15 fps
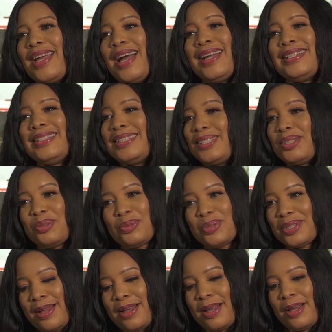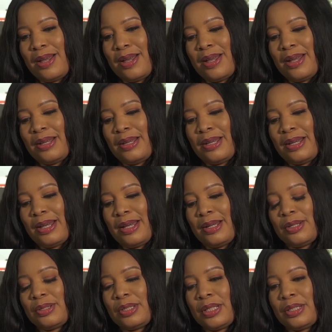I didn't say a word. And
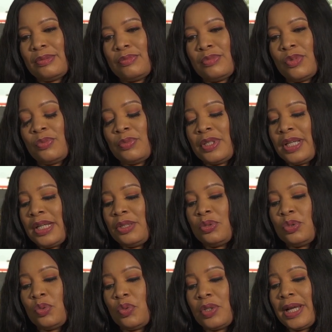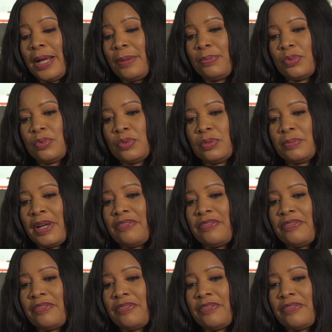I said, Mommy, I don't know happened.